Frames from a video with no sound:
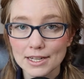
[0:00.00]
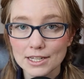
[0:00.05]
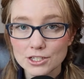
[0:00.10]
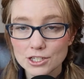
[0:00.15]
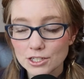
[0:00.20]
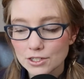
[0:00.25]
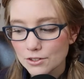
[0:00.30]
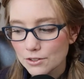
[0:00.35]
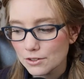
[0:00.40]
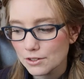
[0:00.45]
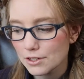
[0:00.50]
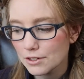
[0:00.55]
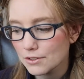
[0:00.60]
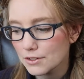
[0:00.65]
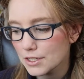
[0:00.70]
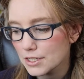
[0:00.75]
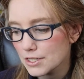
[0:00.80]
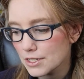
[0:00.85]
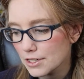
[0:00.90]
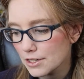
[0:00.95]
Agent earlier
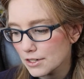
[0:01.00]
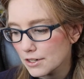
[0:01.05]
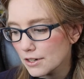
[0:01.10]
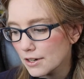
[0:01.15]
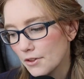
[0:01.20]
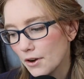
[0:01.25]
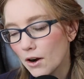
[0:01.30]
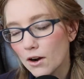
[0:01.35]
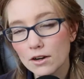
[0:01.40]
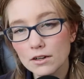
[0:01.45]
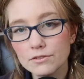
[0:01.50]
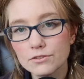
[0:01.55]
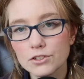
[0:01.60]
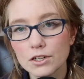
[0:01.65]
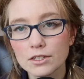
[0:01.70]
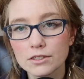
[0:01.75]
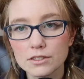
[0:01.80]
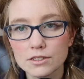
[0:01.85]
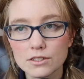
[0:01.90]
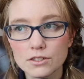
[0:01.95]
this year. The Heart of
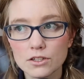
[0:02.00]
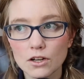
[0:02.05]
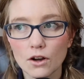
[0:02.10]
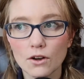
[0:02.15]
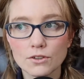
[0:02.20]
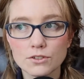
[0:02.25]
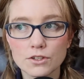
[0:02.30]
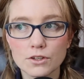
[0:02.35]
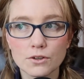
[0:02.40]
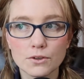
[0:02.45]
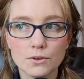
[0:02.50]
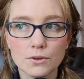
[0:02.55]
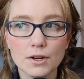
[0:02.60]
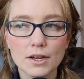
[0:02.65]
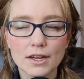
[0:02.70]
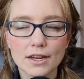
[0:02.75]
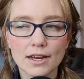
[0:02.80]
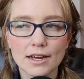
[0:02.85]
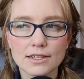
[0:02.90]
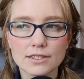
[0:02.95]
Darkness also
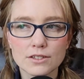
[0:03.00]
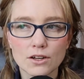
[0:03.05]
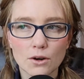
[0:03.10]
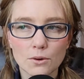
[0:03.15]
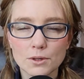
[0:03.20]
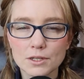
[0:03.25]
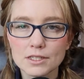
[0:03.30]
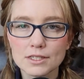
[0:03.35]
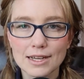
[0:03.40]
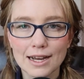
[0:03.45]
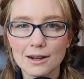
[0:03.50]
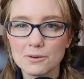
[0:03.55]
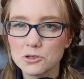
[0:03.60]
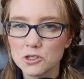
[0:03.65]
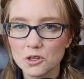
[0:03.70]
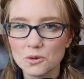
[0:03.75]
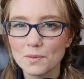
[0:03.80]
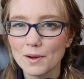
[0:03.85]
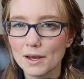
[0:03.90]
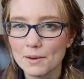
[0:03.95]
has always
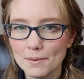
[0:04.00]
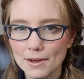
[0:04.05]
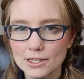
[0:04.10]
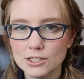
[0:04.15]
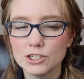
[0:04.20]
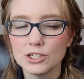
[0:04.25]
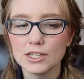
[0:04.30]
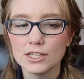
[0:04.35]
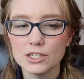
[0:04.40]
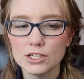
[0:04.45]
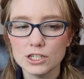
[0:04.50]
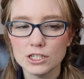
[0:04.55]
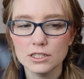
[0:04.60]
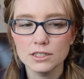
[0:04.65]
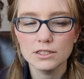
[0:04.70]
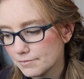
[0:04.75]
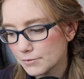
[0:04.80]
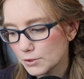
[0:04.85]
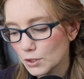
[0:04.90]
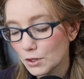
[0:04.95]
captured my imagination,
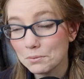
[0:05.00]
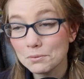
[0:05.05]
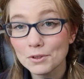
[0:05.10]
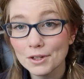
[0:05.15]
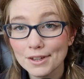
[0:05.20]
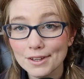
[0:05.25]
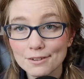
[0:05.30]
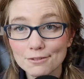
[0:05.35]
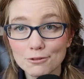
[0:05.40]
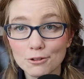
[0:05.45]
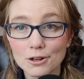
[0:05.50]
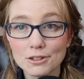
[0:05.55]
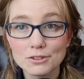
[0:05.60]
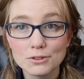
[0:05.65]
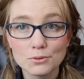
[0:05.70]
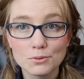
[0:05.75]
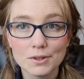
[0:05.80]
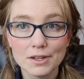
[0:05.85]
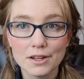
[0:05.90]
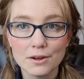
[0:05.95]
so I'm looking forward to
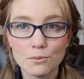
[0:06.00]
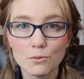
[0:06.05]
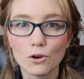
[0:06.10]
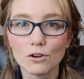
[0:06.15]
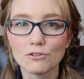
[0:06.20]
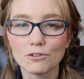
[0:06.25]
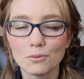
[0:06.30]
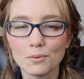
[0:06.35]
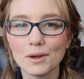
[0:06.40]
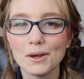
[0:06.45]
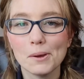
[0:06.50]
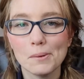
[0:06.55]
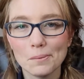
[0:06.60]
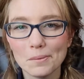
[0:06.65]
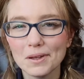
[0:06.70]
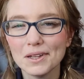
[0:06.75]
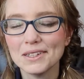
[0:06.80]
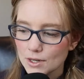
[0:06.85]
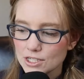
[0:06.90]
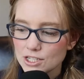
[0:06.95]
reading more from
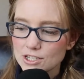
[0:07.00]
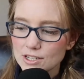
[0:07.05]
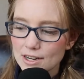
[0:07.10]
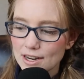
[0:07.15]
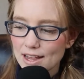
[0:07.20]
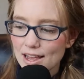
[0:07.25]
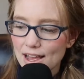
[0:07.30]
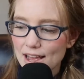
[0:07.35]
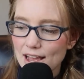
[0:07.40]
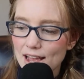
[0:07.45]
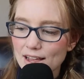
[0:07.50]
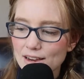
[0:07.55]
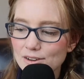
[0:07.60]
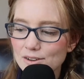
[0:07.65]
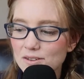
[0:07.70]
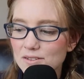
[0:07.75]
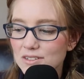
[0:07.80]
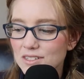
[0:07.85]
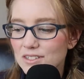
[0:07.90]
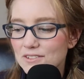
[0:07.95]
him. Question eight,
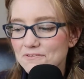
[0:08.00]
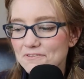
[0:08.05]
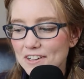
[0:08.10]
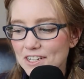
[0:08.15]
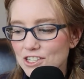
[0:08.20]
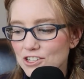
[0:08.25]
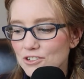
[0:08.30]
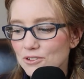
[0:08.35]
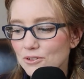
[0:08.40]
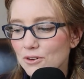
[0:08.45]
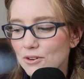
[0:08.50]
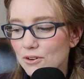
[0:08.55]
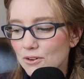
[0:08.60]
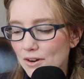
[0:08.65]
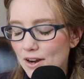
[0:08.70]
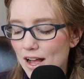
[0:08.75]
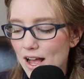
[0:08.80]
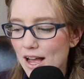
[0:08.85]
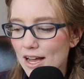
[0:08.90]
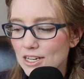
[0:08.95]
newest fictional
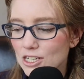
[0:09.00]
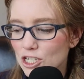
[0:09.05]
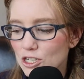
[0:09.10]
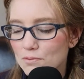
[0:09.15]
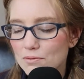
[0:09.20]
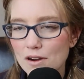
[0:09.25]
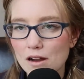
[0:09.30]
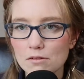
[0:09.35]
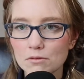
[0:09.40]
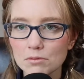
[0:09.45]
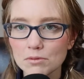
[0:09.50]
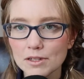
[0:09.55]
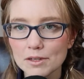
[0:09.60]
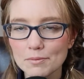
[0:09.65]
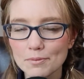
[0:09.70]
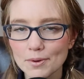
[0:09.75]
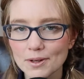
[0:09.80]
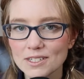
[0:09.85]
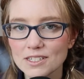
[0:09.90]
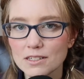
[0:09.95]
crush, probably
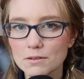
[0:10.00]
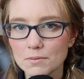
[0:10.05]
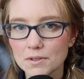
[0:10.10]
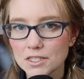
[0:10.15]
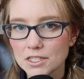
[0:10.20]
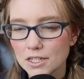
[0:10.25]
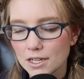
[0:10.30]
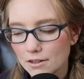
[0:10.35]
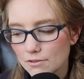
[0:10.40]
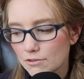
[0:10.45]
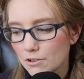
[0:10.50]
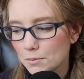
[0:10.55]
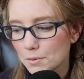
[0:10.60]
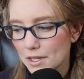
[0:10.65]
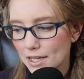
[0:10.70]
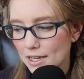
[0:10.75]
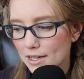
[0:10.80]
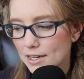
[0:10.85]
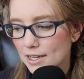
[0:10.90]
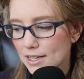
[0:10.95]
Prince Mishkin from The
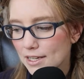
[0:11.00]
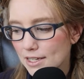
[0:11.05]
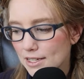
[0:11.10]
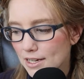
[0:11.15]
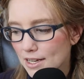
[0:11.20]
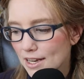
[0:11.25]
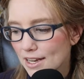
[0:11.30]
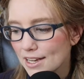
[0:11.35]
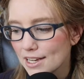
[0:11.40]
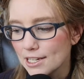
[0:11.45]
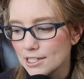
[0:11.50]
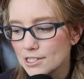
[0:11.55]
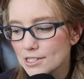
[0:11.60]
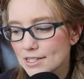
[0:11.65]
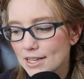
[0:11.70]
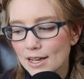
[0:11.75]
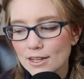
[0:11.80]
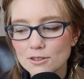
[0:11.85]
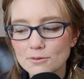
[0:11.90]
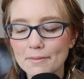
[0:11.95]
Idiot. He just
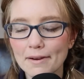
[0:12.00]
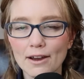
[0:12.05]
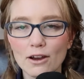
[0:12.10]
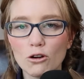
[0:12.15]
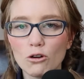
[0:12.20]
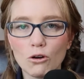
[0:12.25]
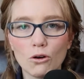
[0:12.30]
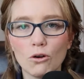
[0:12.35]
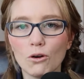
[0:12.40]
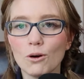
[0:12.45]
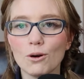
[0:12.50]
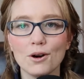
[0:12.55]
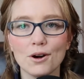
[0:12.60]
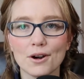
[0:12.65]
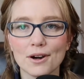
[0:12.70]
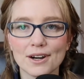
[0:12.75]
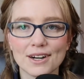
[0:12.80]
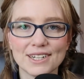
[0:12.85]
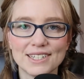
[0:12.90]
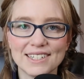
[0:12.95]
has my whole
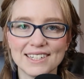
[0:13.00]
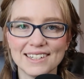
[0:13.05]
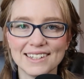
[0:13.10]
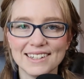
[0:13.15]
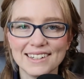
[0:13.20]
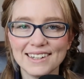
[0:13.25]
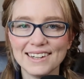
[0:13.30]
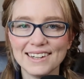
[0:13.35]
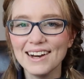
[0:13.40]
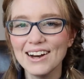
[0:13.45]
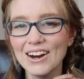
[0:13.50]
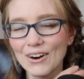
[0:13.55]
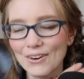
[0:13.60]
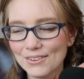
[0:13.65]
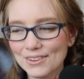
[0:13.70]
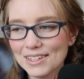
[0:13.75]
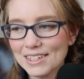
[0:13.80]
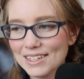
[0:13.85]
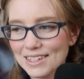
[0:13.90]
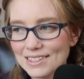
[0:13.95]
heart.
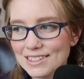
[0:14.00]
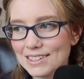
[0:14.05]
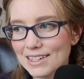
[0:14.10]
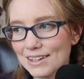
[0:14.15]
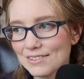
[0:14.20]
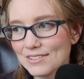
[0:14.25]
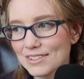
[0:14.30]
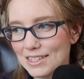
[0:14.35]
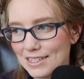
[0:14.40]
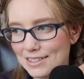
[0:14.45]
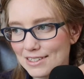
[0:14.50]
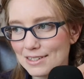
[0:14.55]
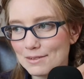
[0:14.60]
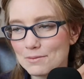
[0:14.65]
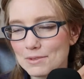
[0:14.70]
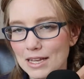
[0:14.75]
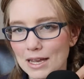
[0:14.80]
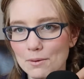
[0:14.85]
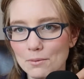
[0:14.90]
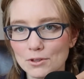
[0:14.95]
Only Dostoevsky
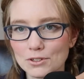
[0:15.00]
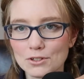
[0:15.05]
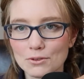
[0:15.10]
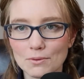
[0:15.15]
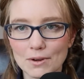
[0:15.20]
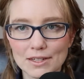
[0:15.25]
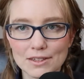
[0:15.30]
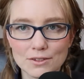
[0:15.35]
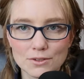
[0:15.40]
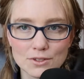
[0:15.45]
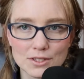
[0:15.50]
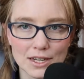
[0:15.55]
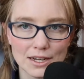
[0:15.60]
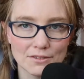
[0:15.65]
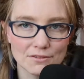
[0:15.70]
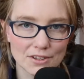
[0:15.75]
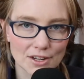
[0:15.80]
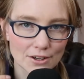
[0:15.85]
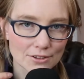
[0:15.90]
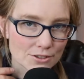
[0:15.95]
seems able to write those kind
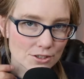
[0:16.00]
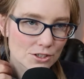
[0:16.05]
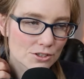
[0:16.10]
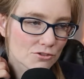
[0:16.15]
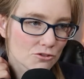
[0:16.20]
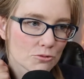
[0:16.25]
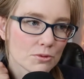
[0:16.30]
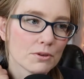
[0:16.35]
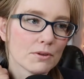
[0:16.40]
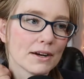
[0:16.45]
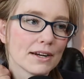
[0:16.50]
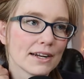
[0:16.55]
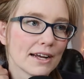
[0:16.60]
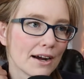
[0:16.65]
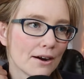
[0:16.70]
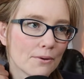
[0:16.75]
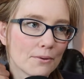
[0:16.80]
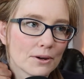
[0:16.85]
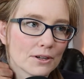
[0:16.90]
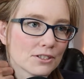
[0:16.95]
of characters for me right
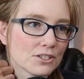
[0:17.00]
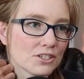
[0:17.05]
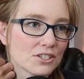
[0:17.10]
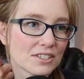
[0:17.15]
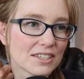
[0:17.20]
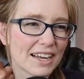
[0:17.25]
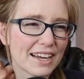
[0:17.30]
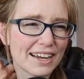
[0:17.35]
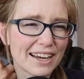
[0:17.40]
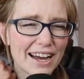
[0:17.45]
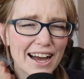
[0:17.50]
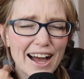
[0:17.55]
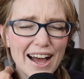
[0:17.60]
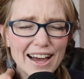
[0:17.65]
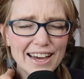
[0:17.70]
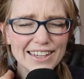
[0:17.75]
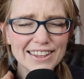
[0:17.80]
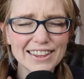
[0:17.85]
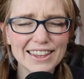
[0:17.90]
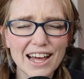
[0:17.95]
now, where it's just like, I
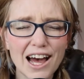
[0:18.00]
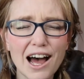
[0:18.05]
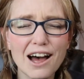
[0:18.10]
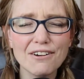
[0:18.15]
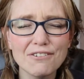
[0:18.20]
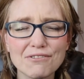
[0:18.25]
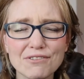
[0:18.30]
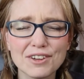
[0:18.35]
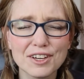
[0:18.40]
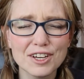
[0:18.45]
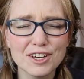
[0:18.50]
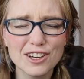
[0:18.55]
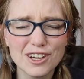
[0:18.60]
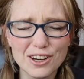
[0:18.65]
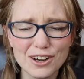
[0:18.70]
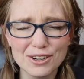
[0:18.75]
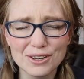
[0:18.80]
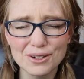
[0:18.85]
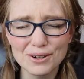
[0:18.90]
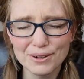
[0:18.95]
love
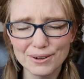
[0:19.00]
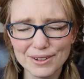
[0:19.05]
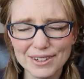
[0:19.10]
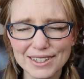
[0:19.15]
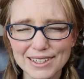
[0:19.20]
you.